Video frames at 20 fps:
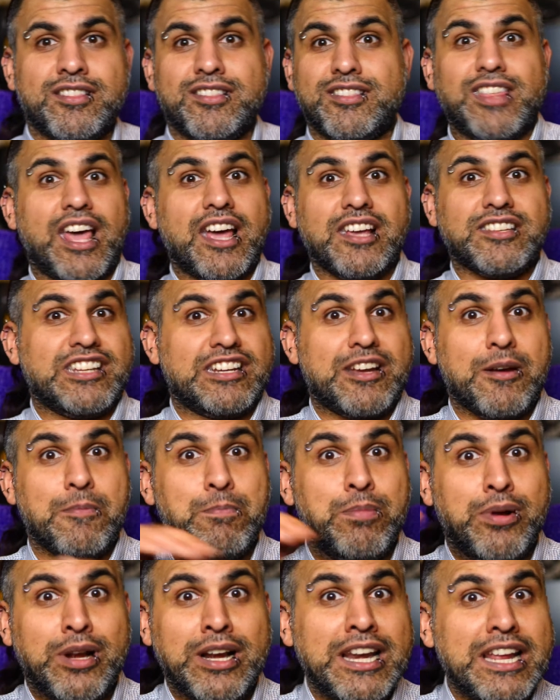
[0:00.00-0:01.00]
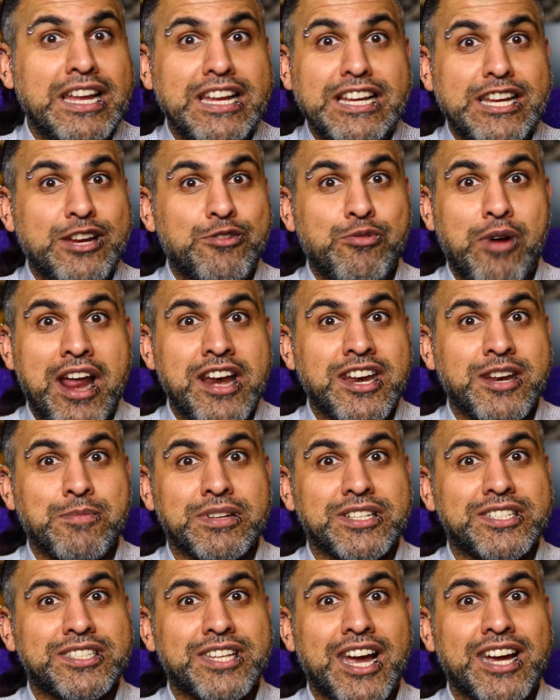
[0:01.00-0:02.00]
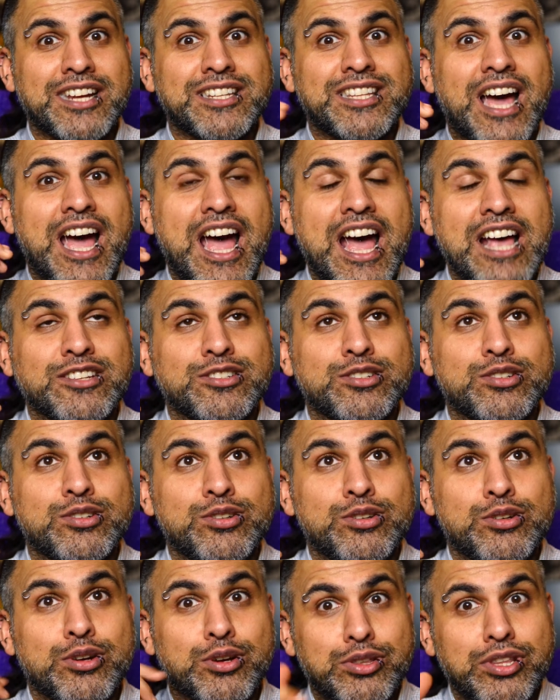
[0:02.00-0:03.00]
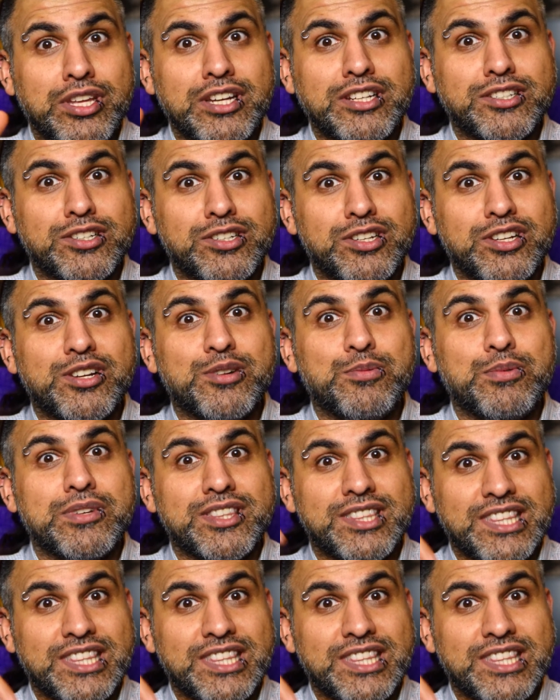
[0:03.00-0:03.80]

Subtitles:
That is a completely random aside that has nothing to do with